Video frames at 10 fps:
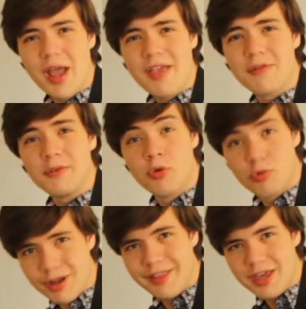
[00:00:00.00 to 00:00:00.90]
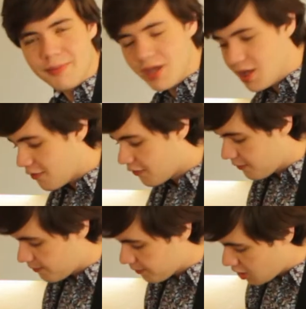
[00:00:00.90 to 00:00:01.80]
ways of grilling
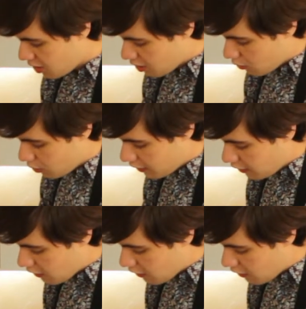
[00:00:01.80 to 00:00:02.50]
beef. One of